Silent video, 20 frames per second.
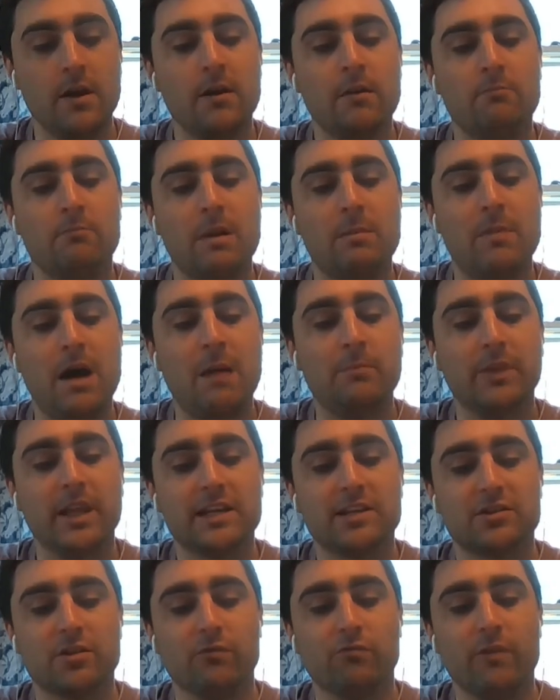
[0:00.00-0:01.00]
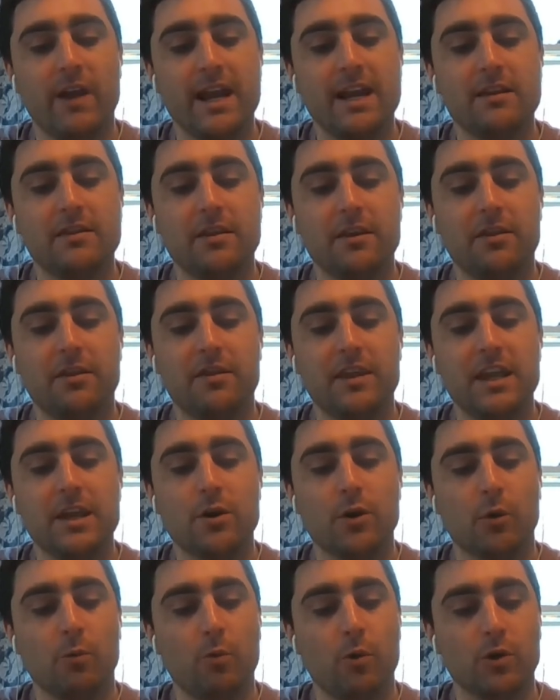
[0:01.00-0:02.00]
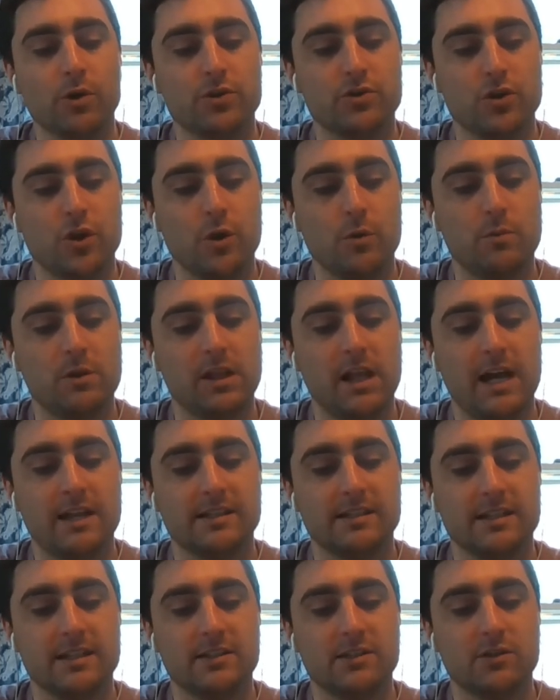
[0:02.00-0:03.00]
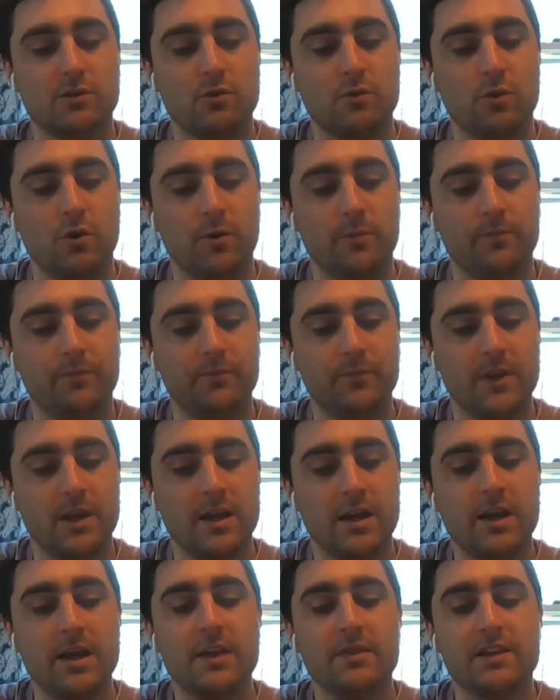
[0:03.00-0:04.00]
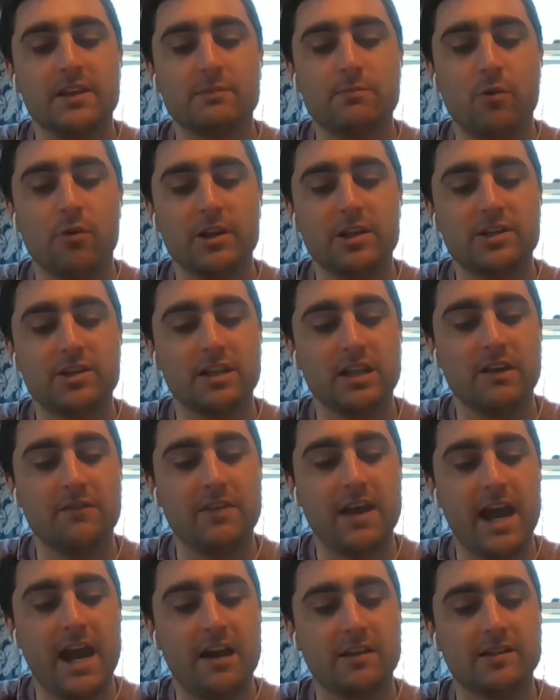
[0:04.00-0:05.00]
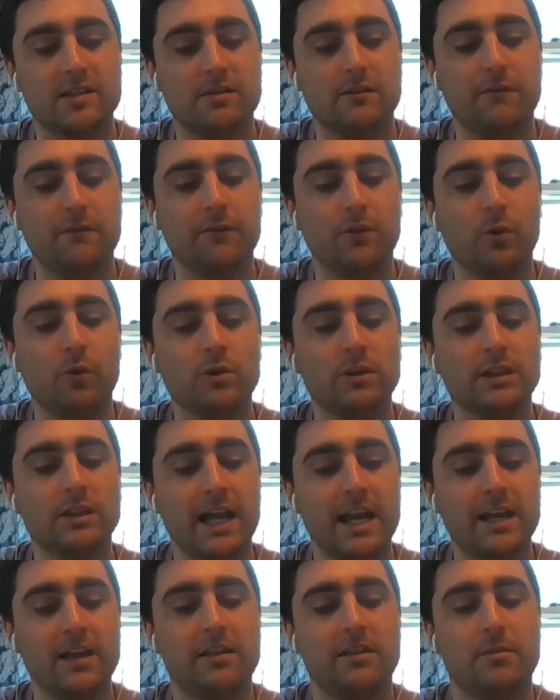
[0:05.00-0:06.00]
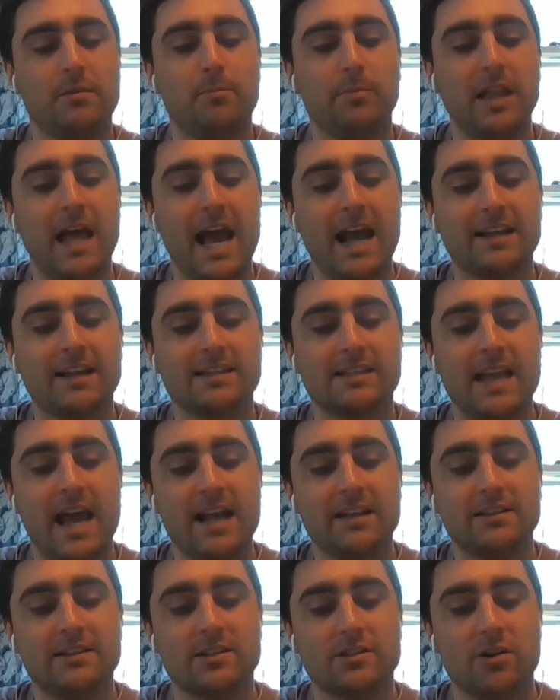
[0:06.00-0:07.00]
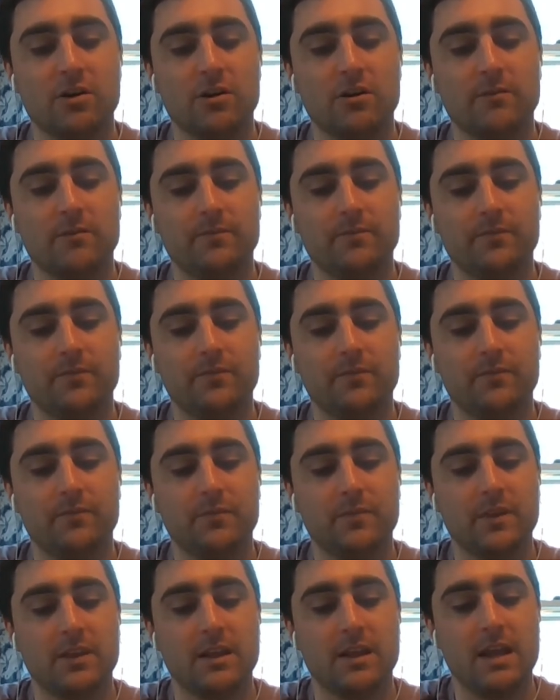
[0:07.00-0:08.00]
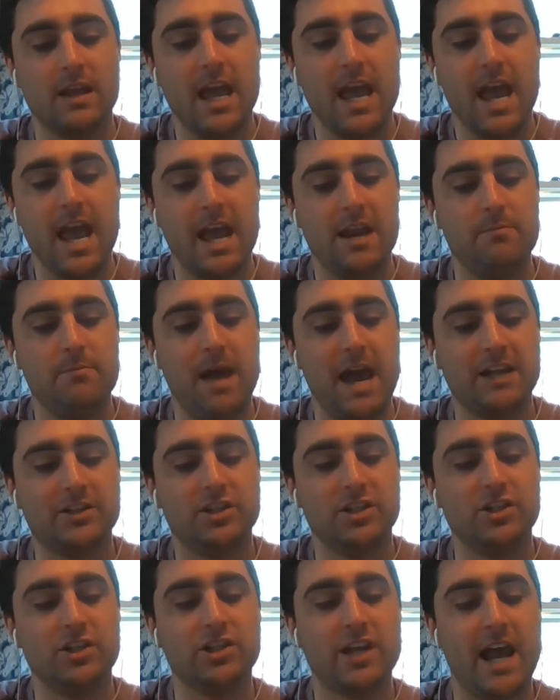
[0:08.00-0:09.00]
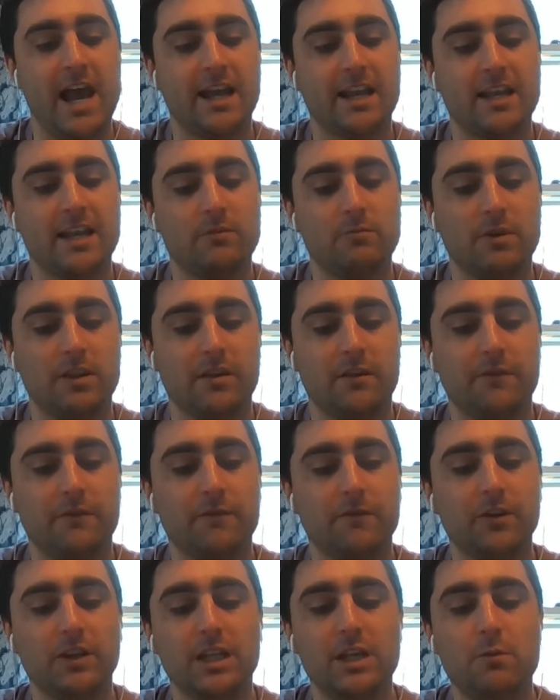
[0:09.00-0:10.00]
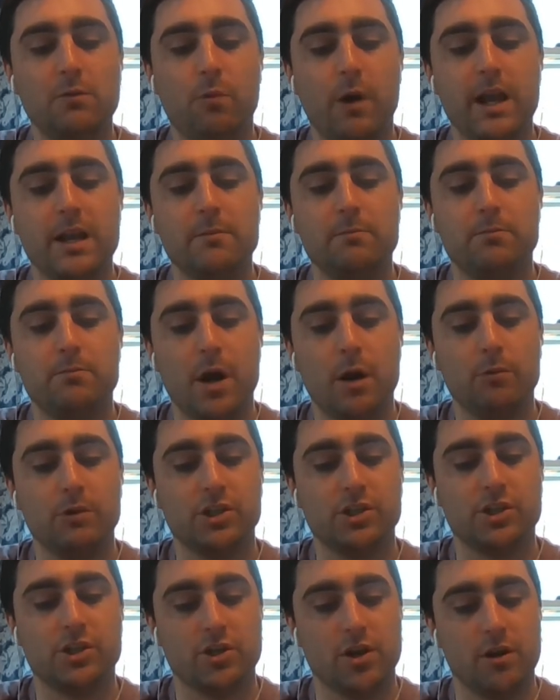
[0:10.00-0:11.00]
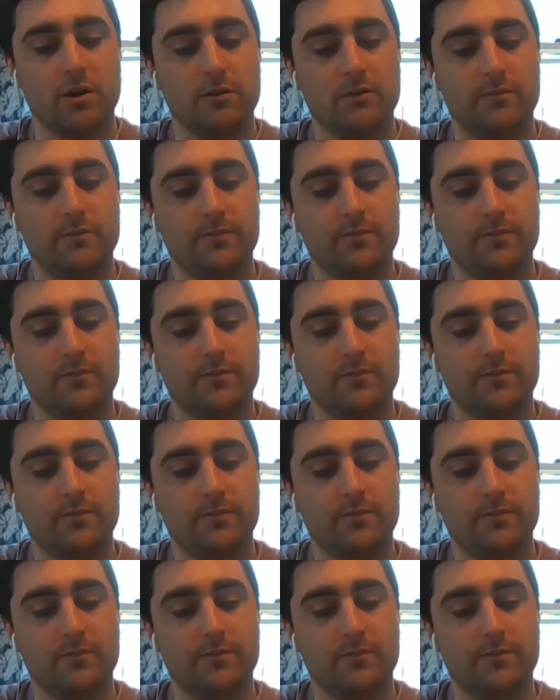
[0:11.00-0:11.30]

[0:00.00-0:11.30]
My mom likes to raid the theater wardrobe closet at school. This morning she left the house in a floor-length black satin skirt and matching jacket with a frilly white poet shirt.